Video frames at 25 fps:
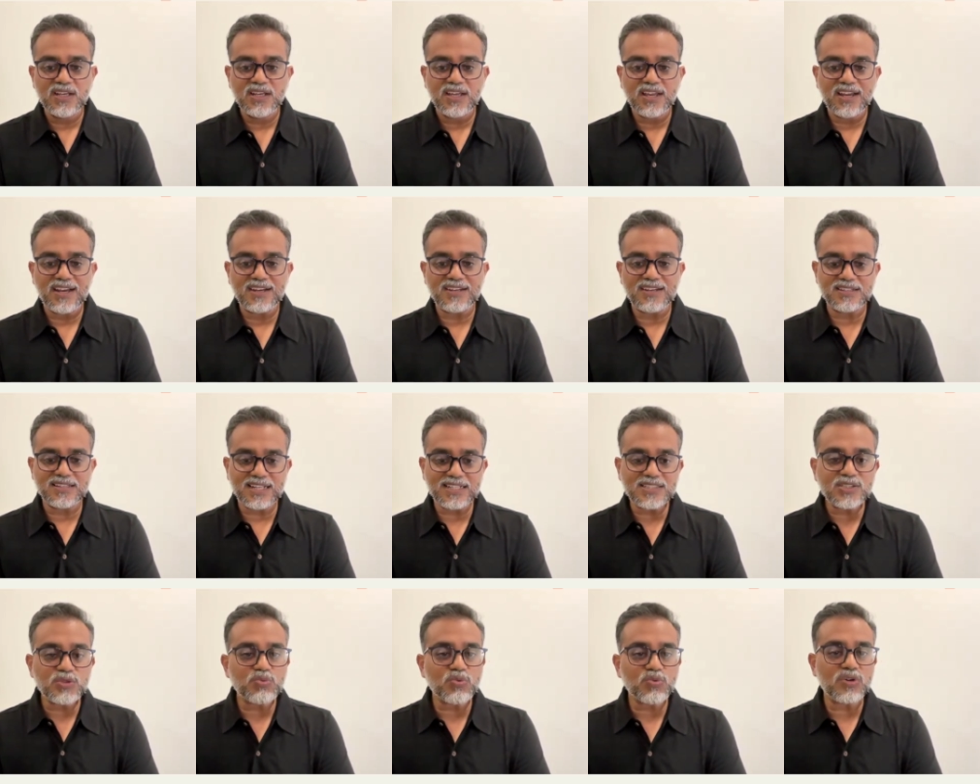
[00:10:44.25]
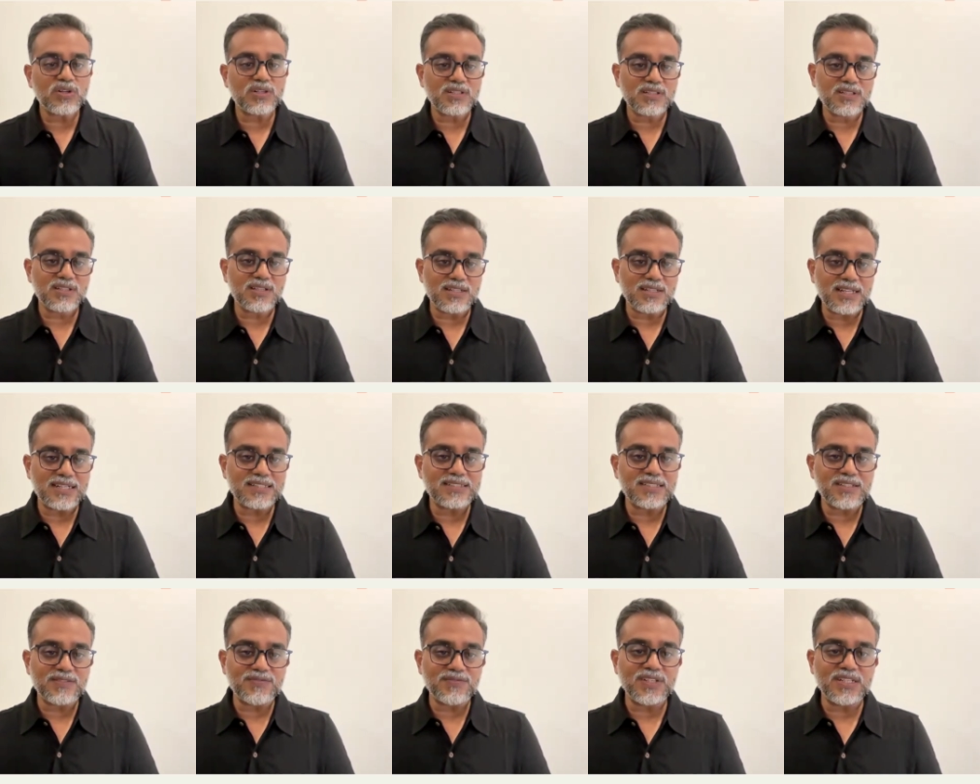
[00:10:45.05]
And that's what
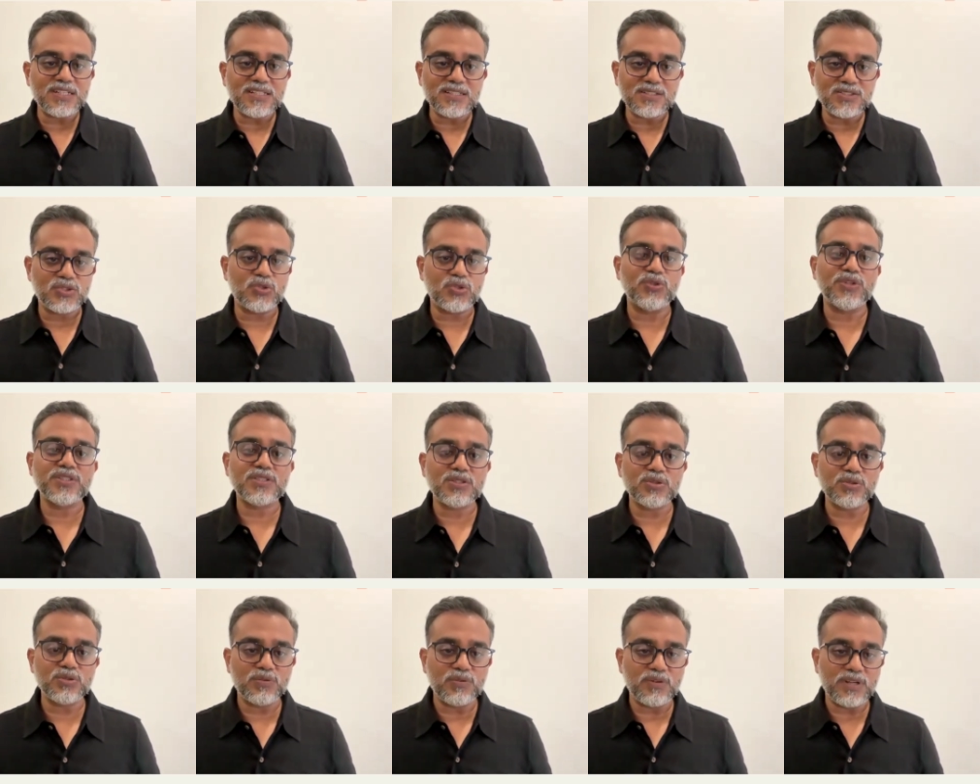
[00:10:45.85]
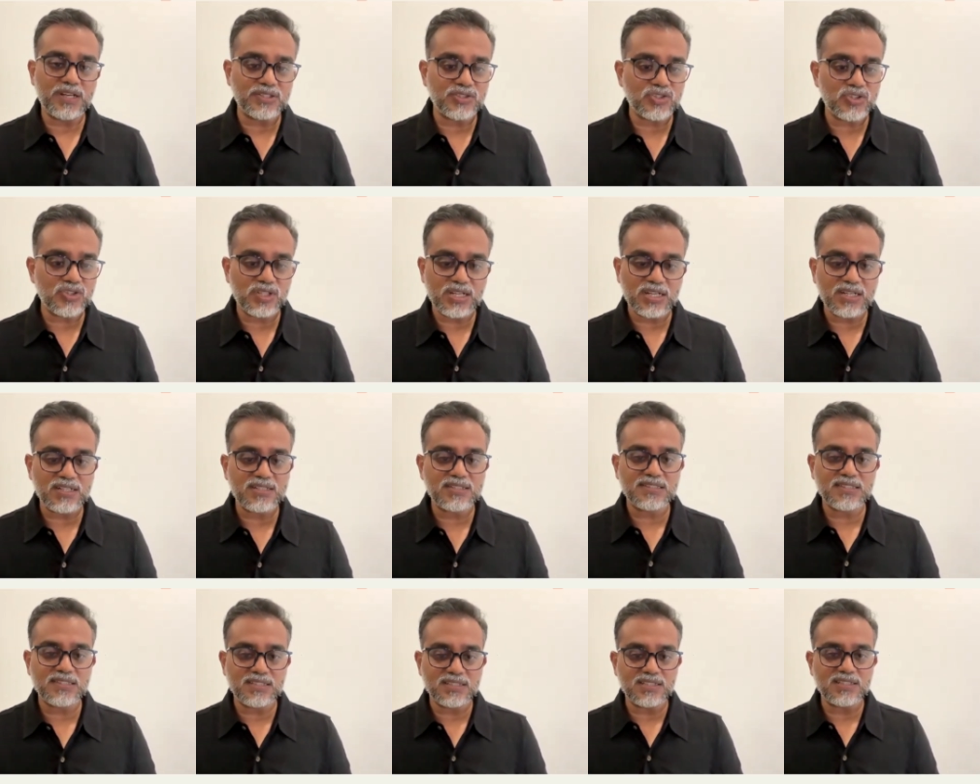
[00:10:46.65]
collectively is going to
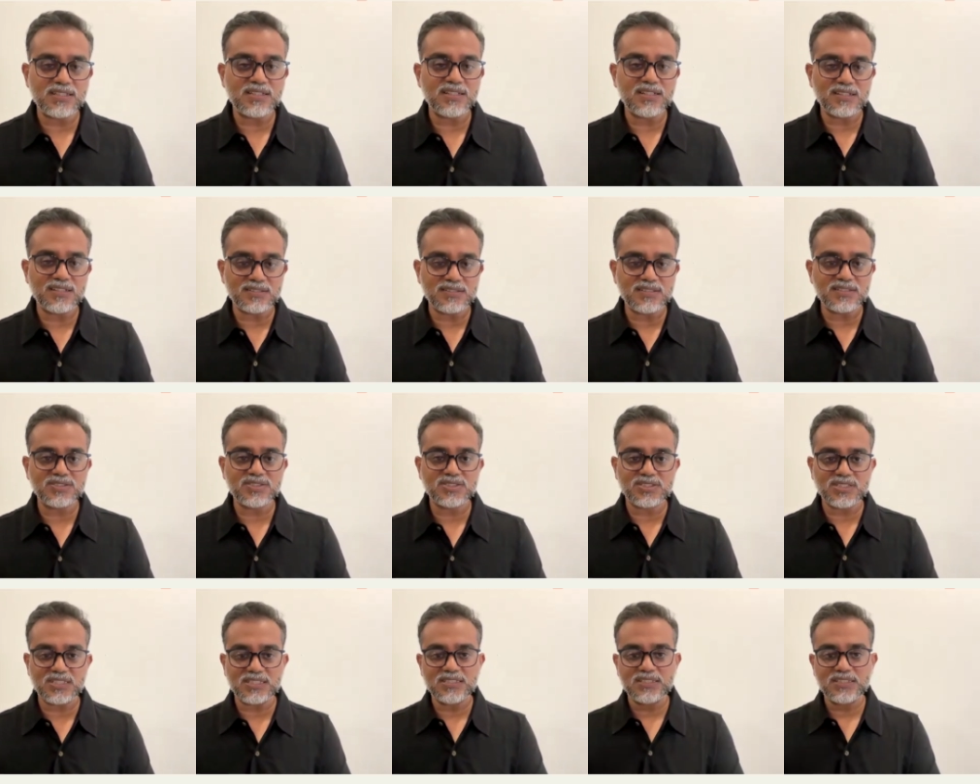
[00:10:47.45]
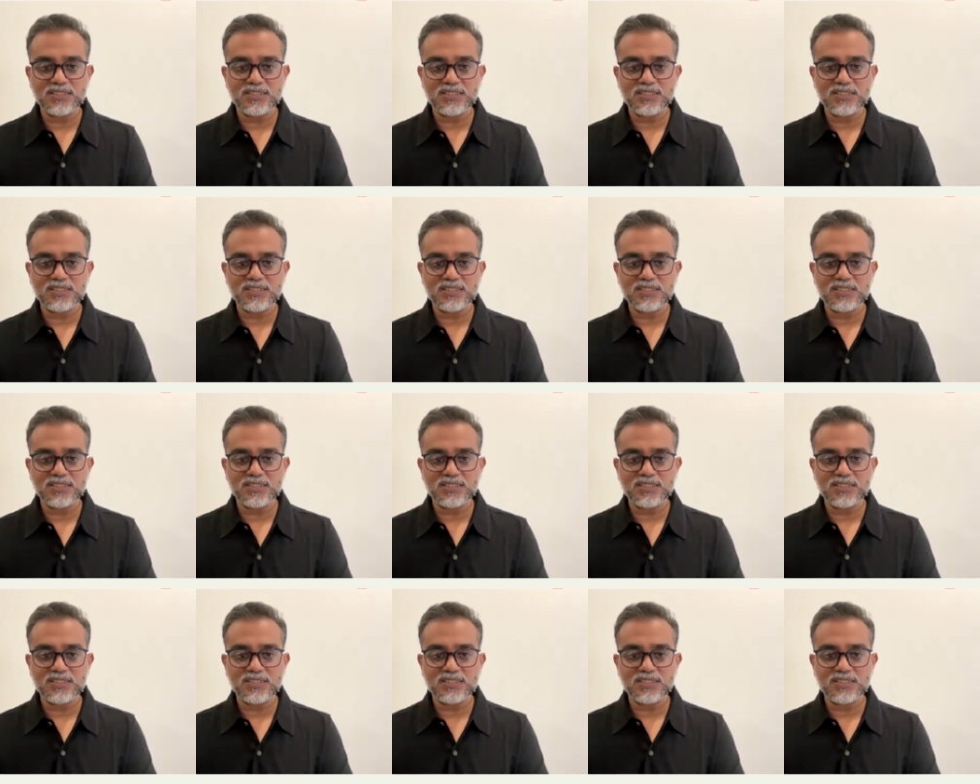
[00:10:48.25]
educate the industry.